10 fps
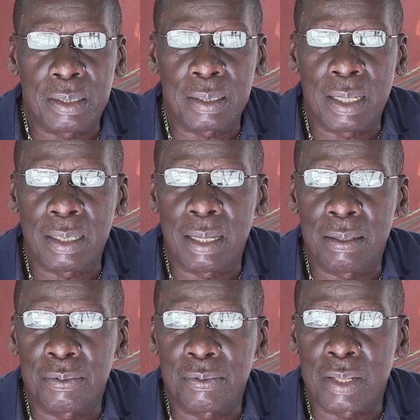God,
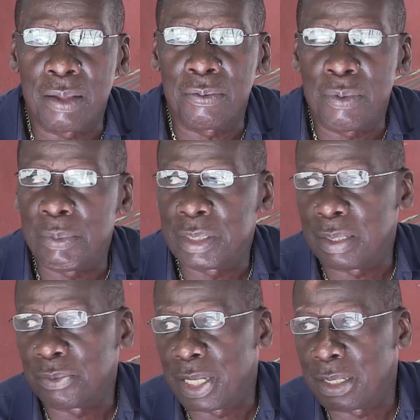I can't remember his
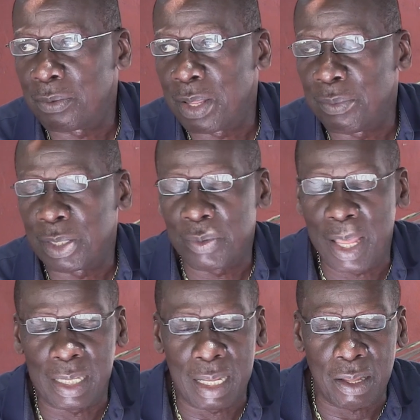name right away, but we
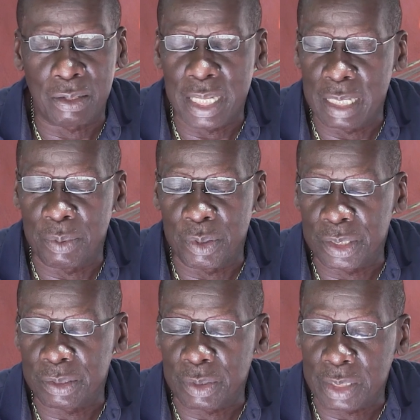had on
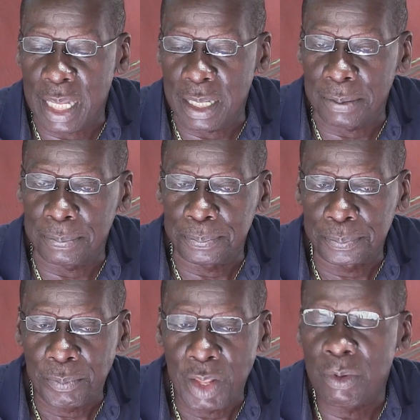keyboards was
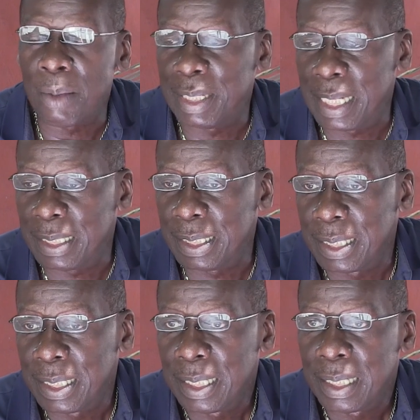Robbie Lynn,
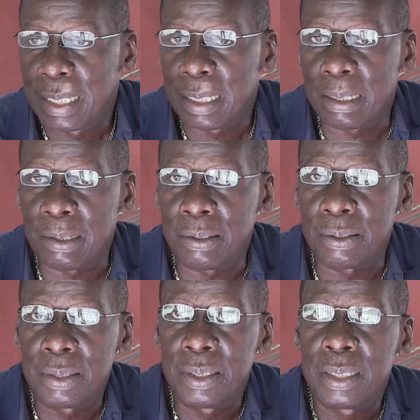you
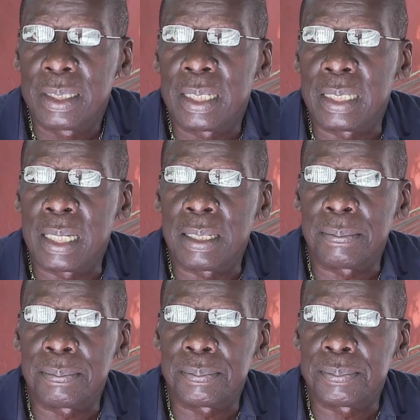know,
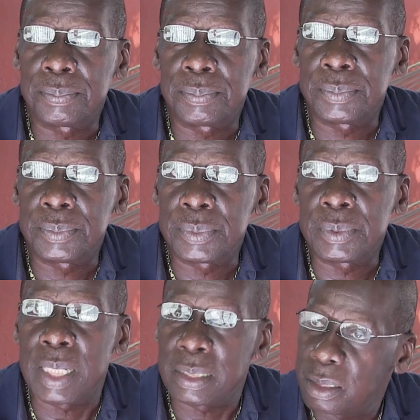and
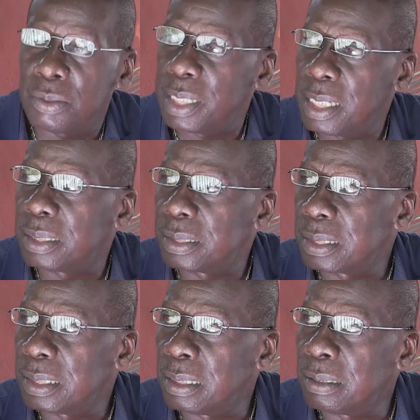that's how it
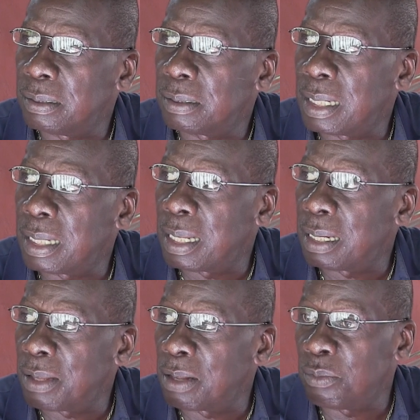is, you know.
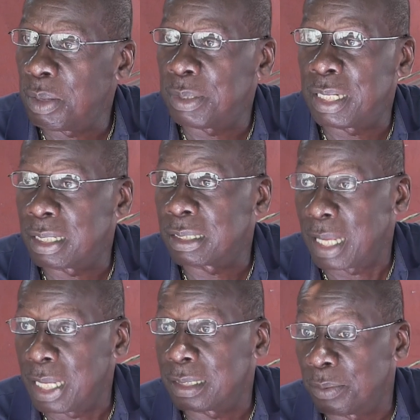I remember the other
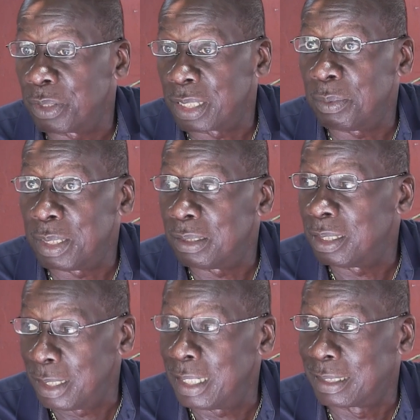guys, I bring them
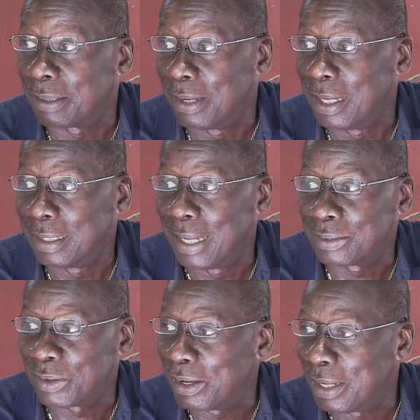in later on
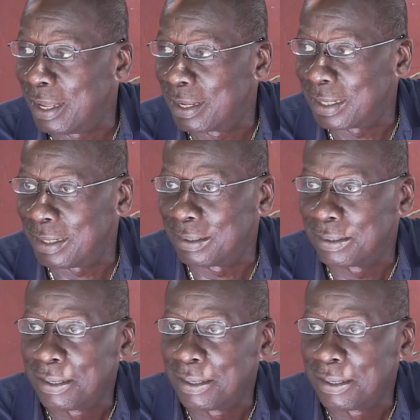as we go along, you know.